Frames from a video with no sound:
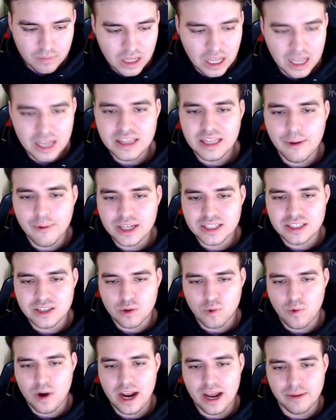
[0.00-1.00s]
Then we get to the
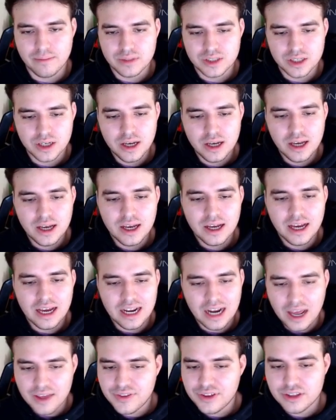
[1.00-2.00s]
Rams. And
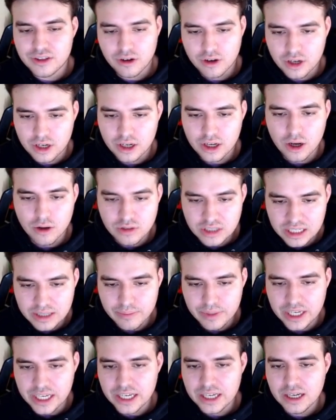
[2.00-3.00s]
I think they're going to go
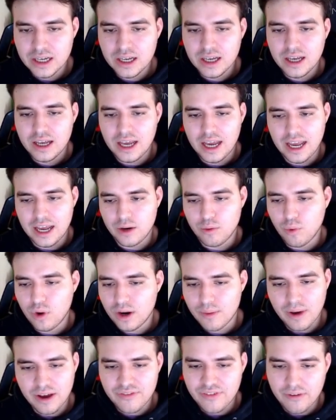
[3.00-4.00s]
DB. And one of
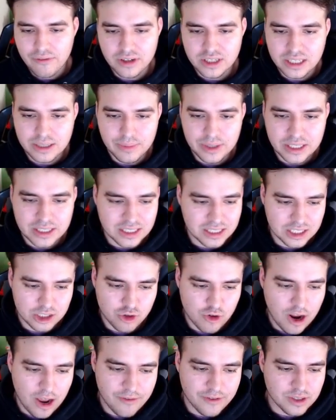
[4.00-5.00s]
my favorite DBs in this
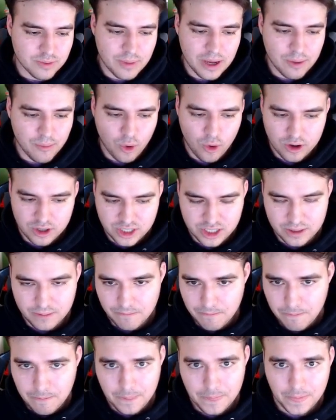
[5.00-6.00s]
draft is Ben Morrison.
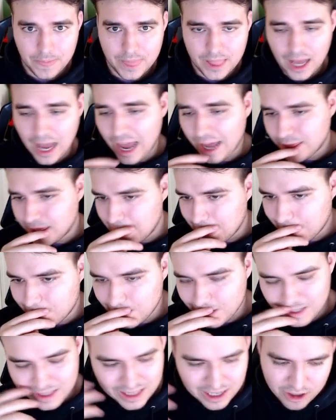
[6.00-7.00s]
I think
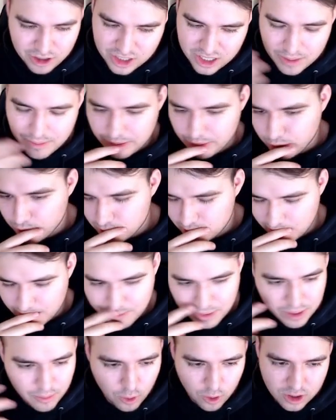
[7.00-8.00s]
there's some people who say
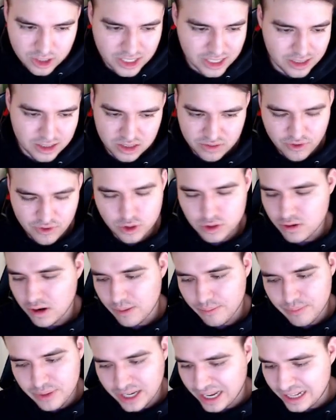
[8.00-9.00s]
Ben Morrison is a
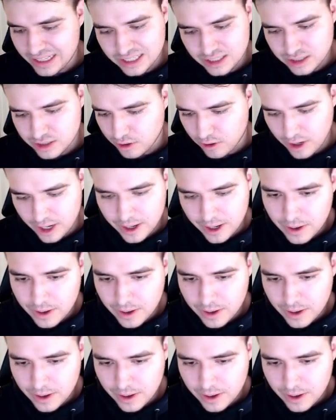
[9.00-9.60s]
first-round pick. I disagree.